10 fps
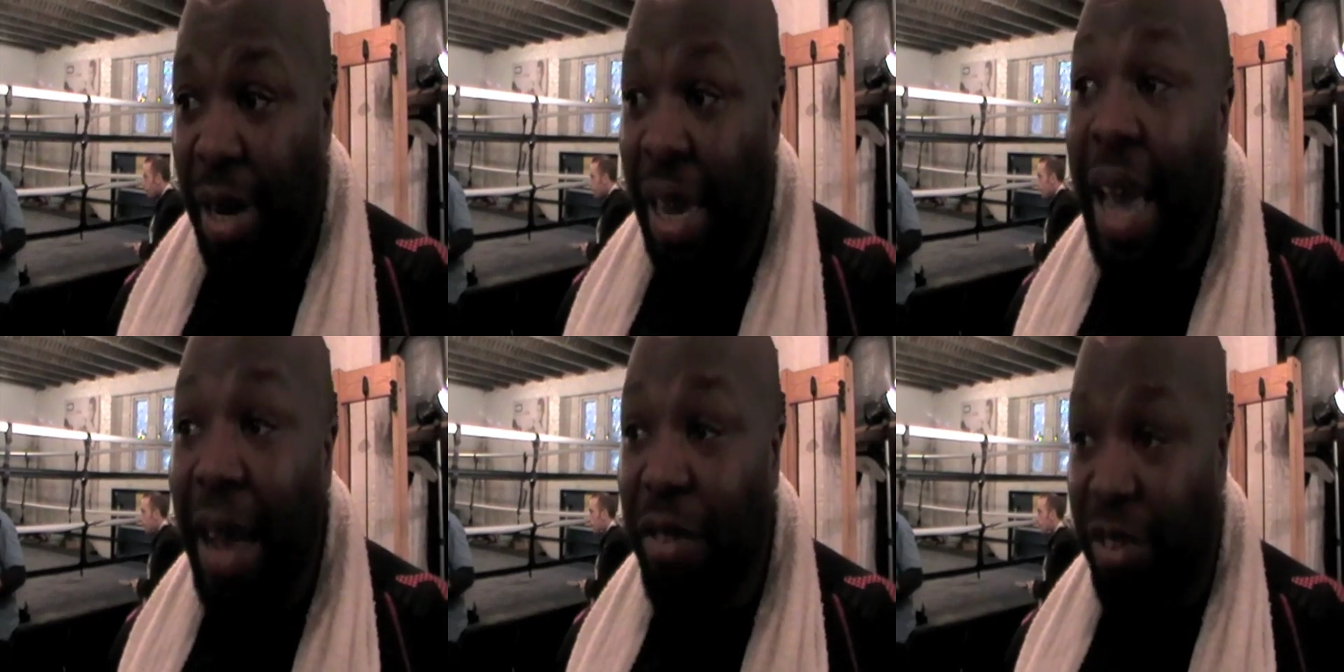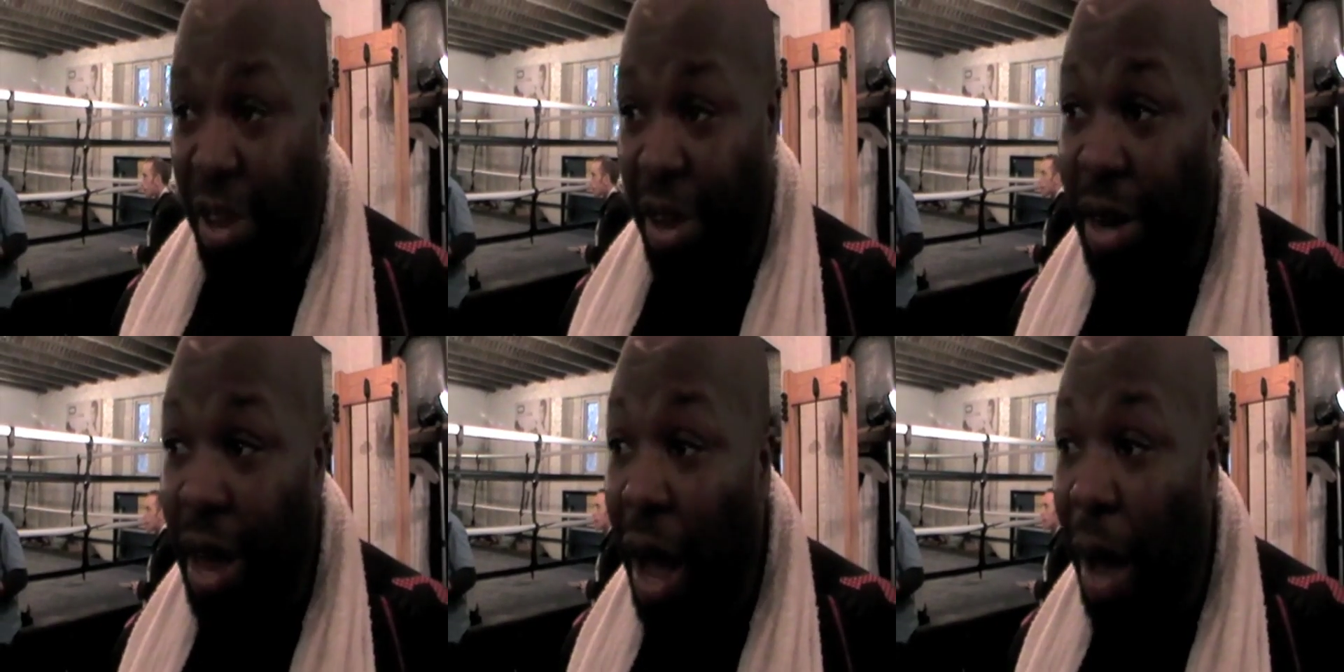He has to
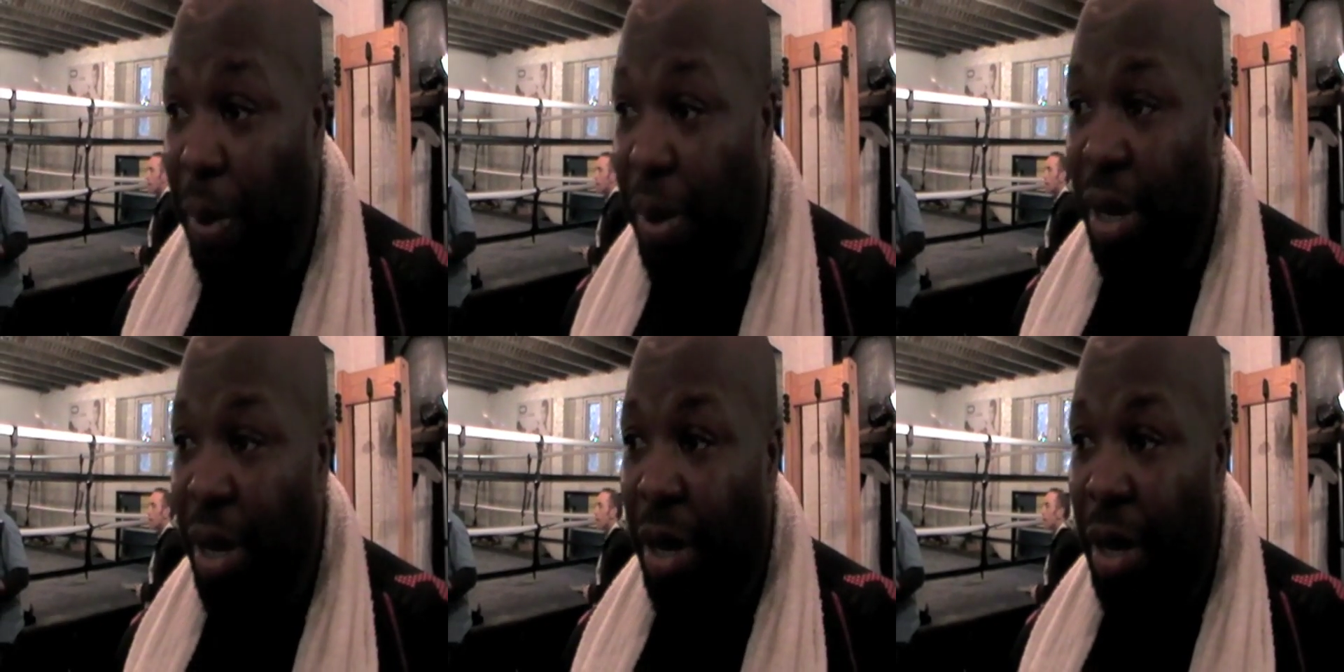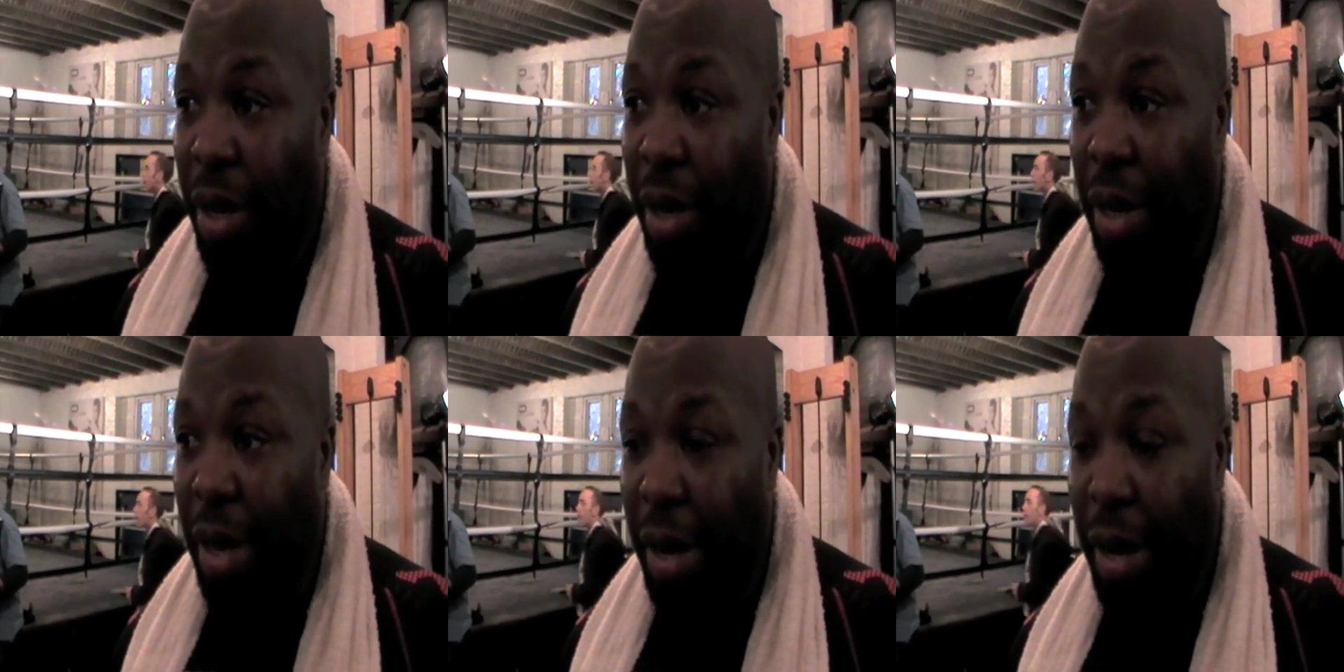turn up.
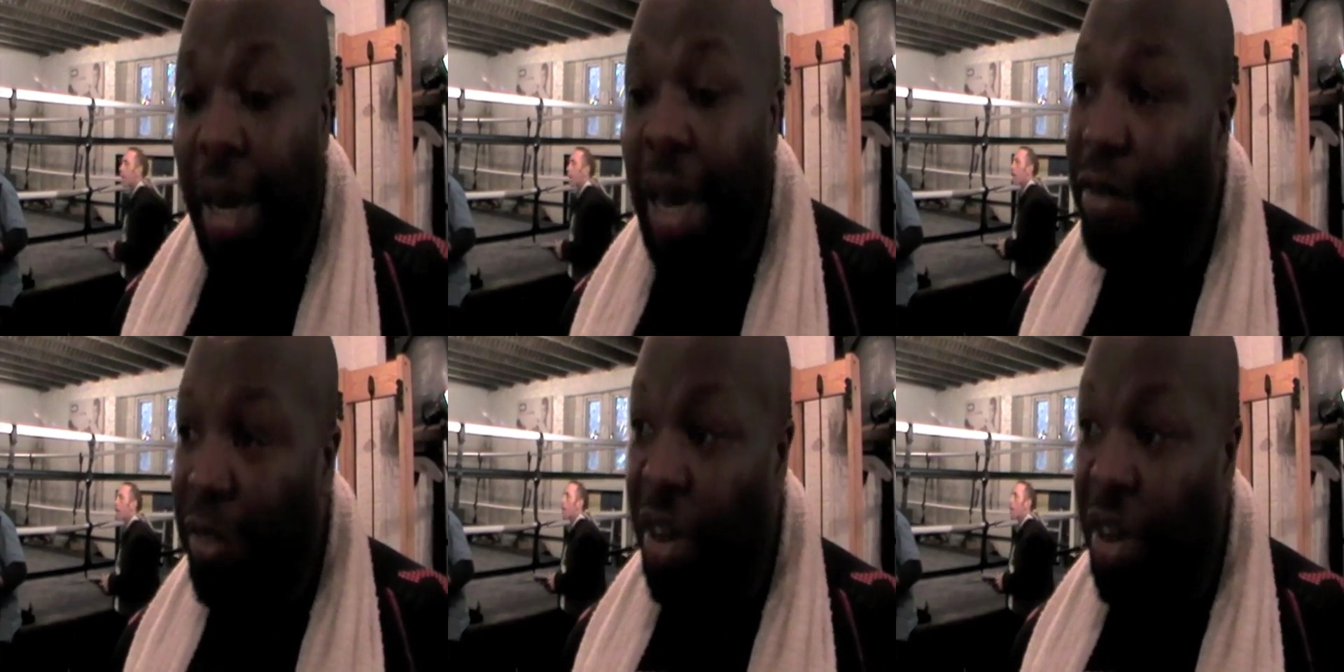Yeah, he has to